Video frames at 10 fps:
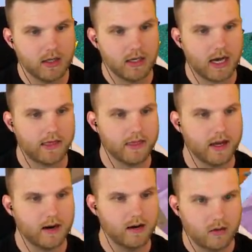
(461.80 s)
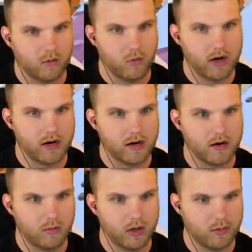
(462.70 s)
Not there. Where
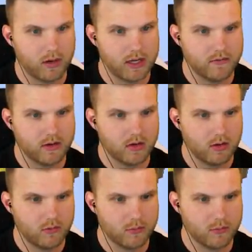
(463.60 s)
do I even go from